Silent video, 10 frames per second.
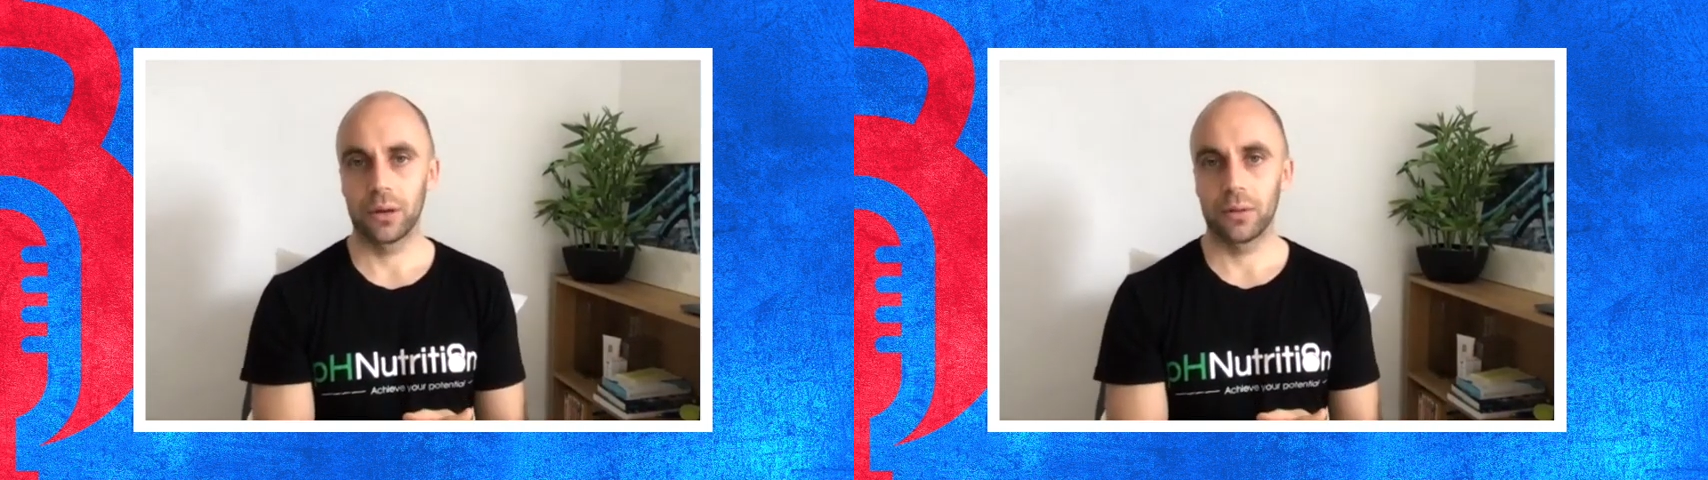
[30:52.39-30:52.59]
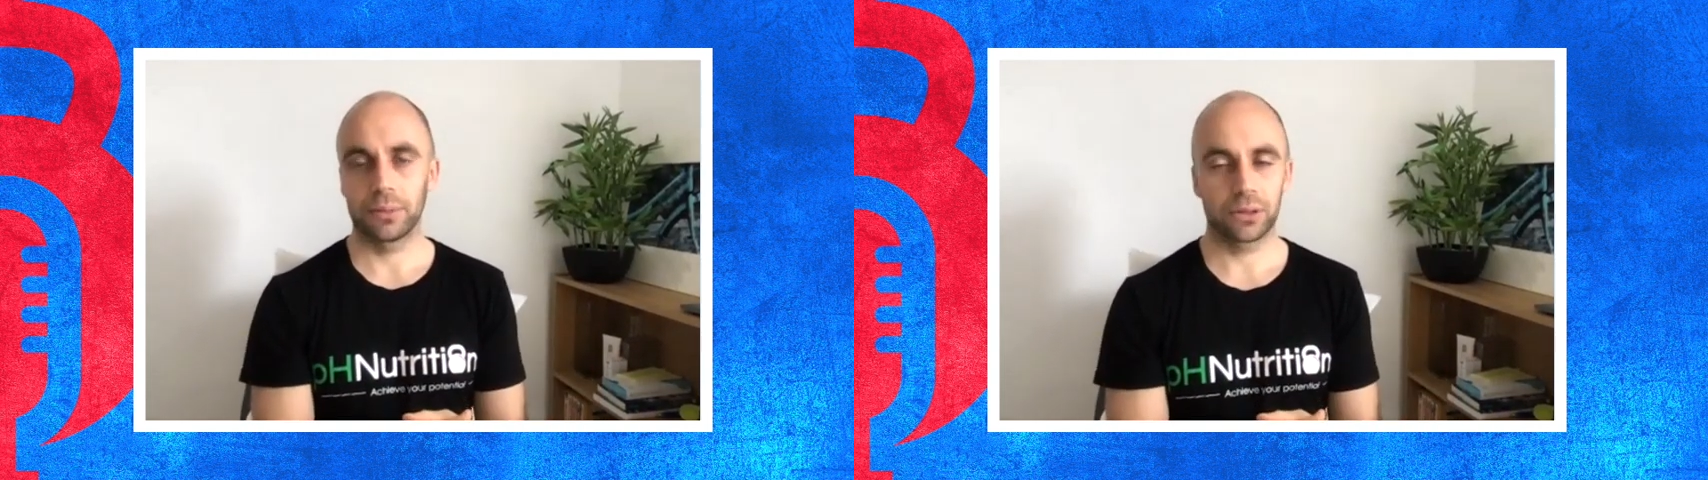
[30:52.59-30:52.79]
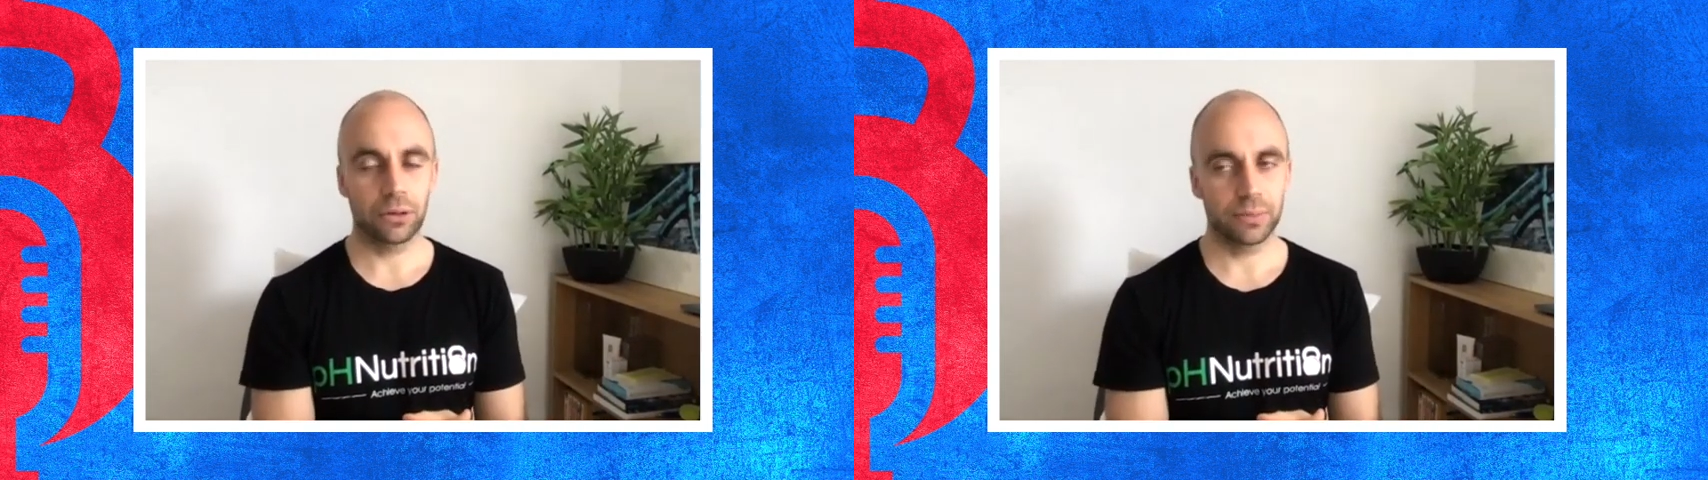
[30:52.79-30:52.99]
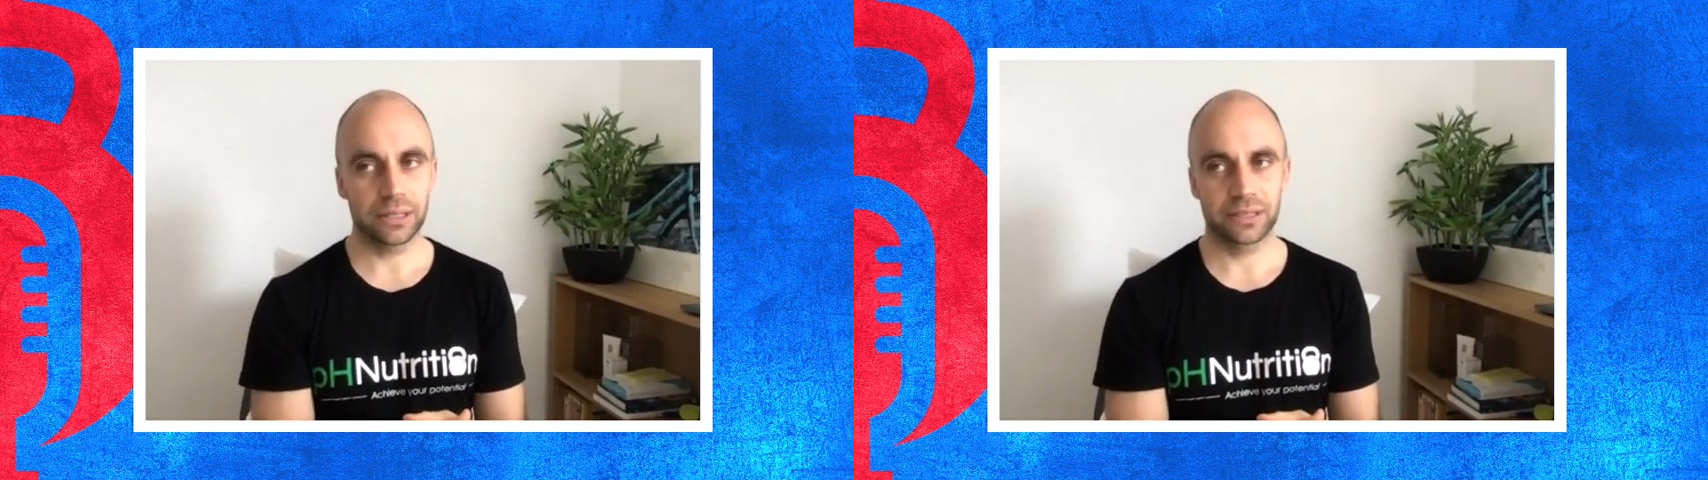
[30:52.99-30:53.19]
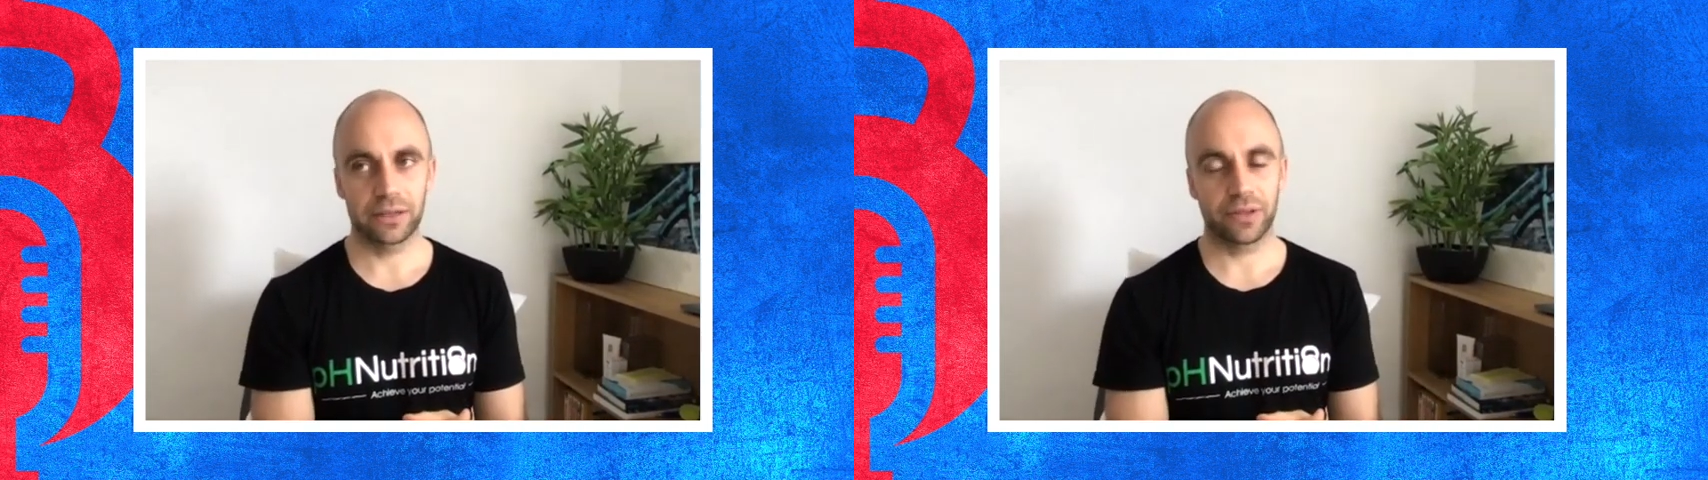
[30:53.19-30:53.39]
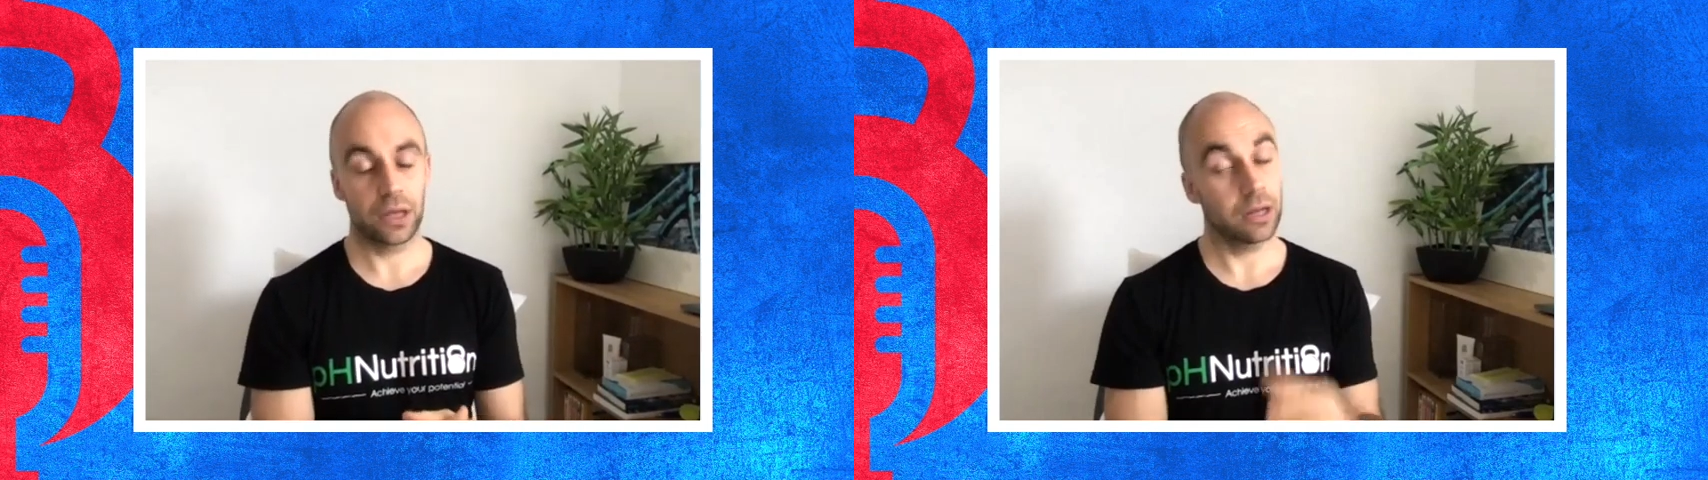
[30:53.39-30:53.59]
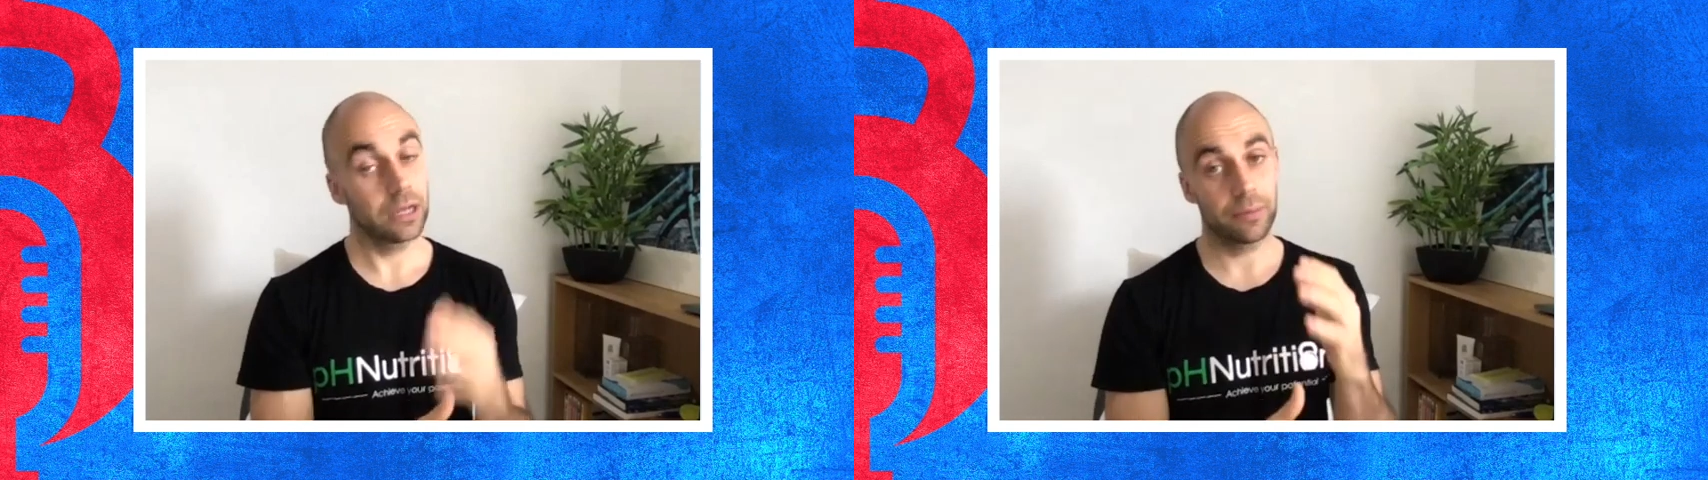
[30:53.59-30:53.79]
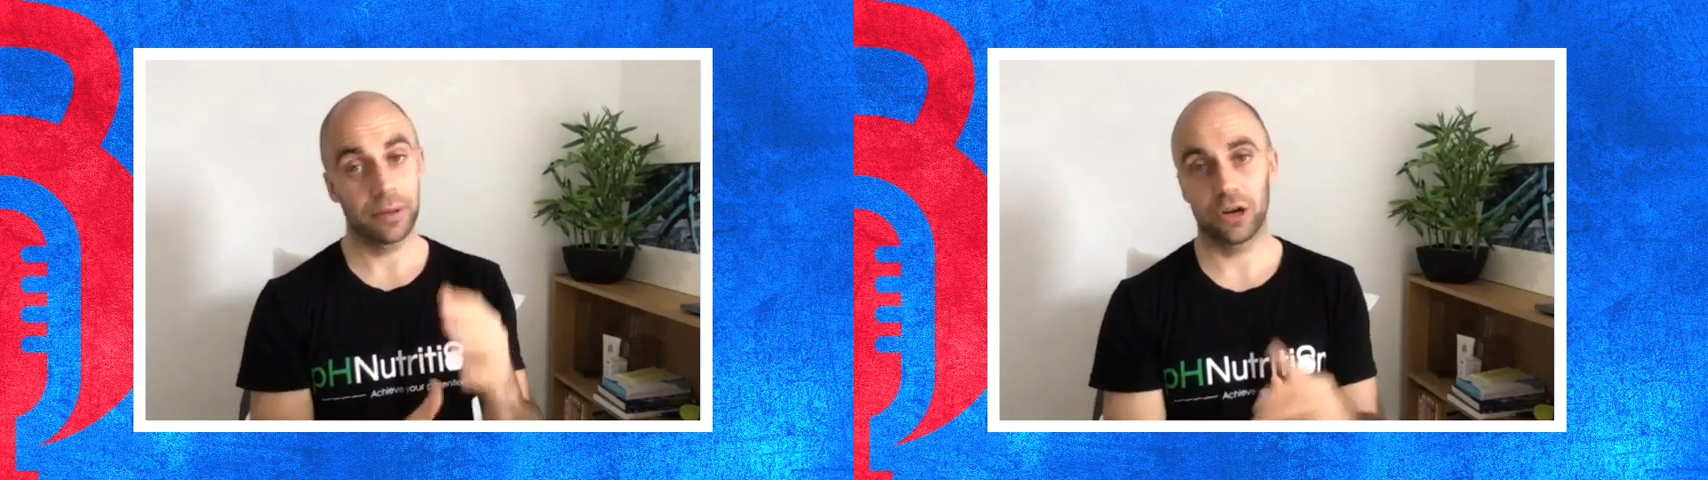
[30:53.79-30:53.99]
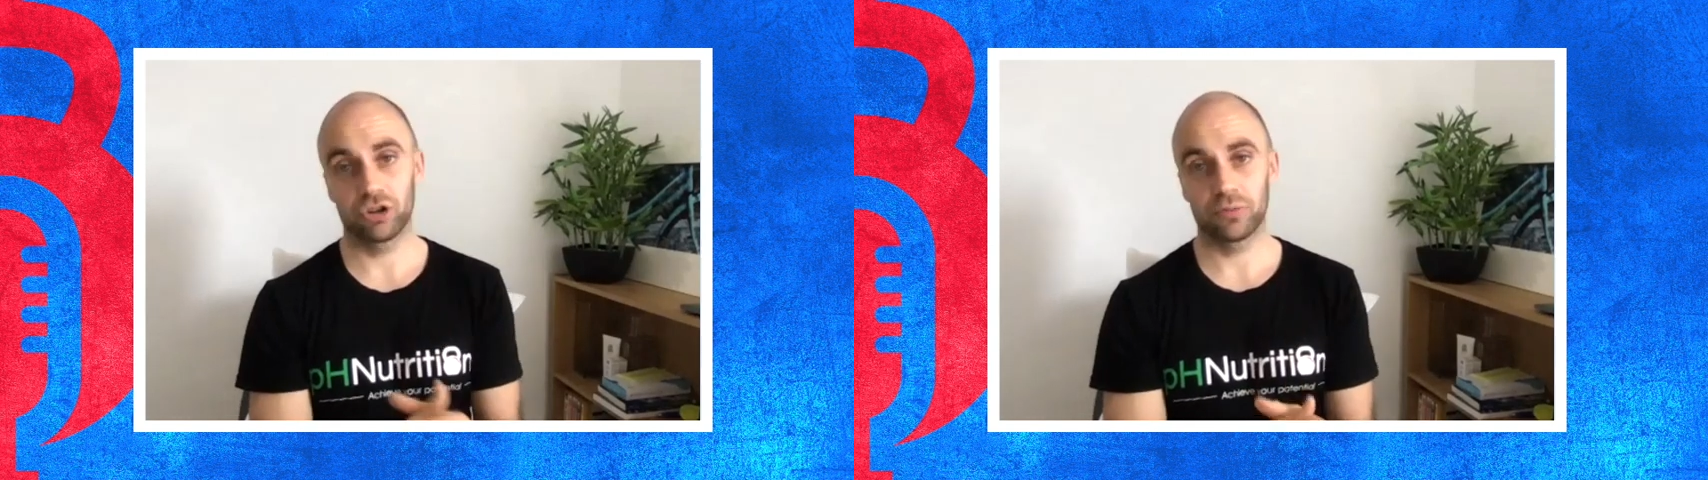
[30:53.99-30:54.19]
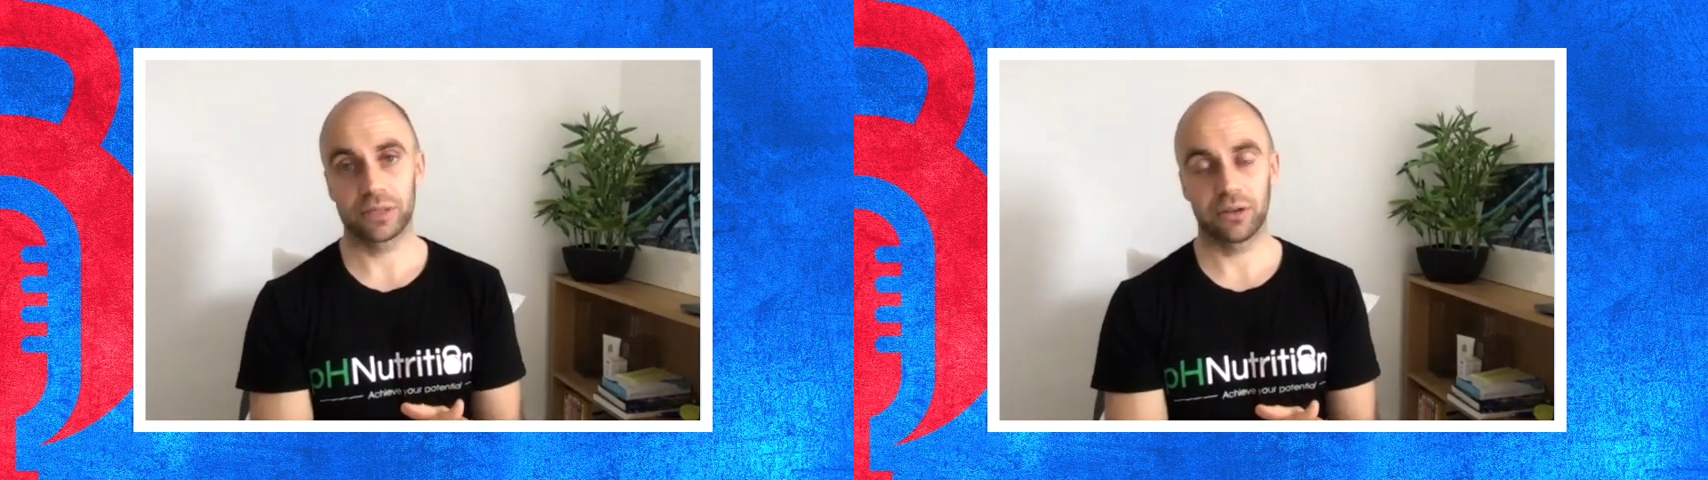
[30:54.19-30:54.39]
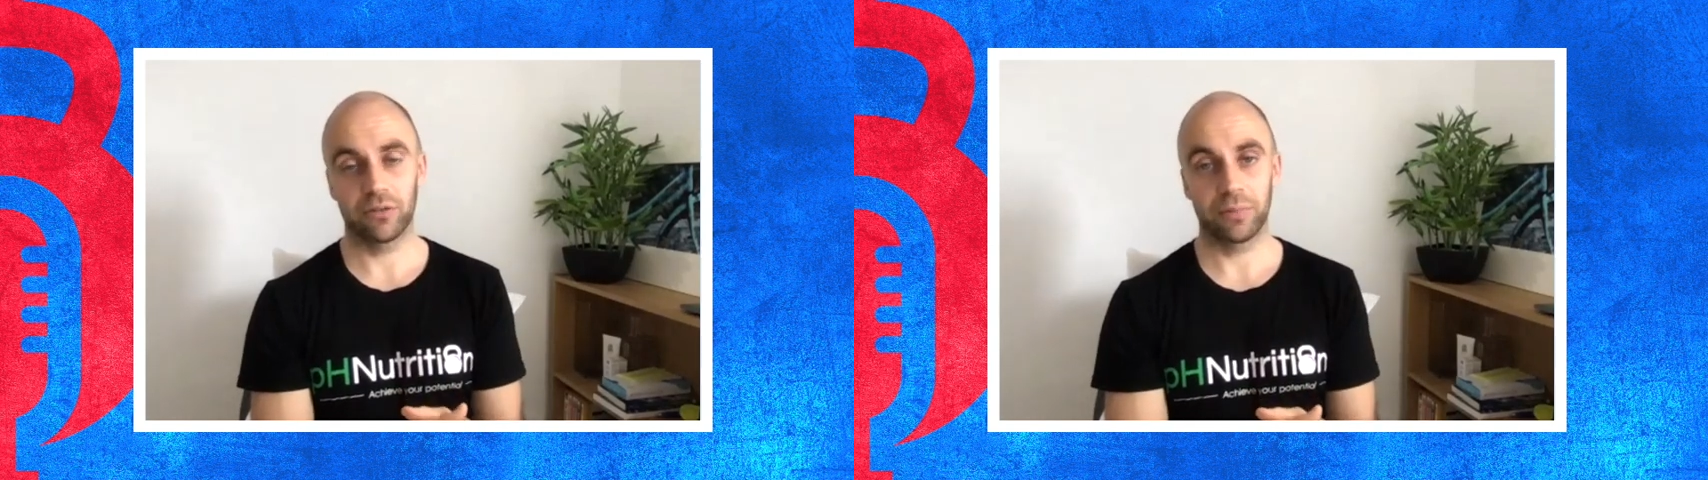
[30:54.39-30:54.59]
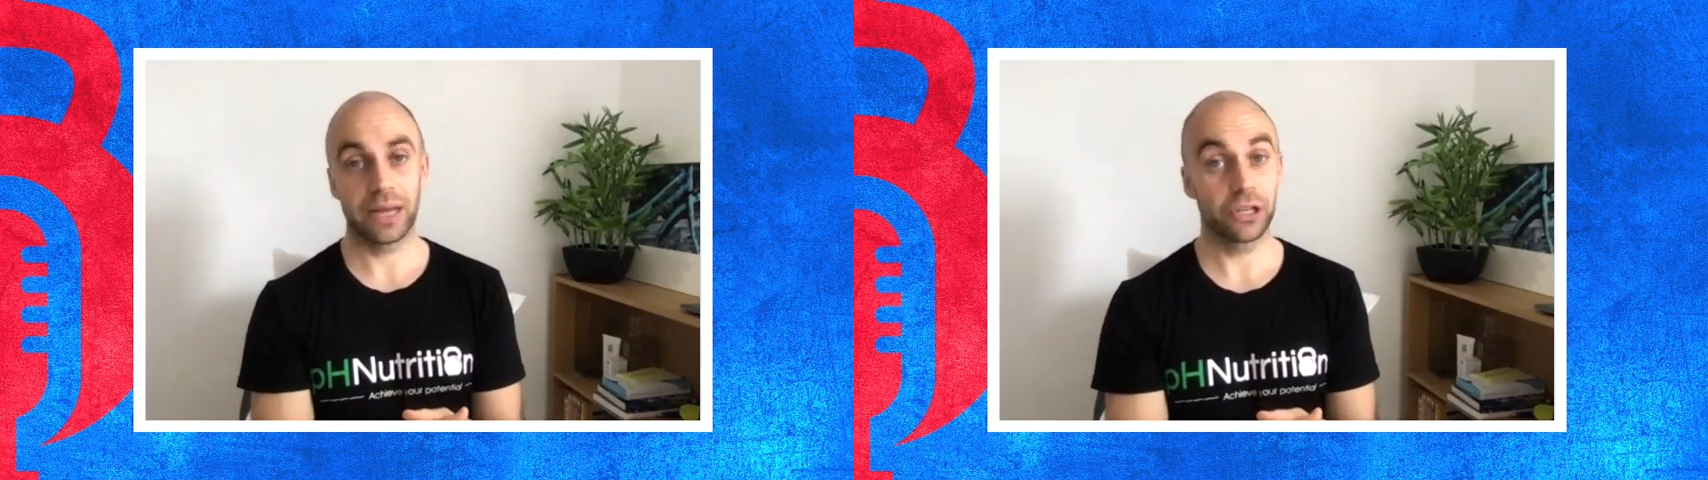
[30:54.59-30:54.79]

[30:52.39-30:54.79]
But don't beat yourself that you need to be 100% on plan.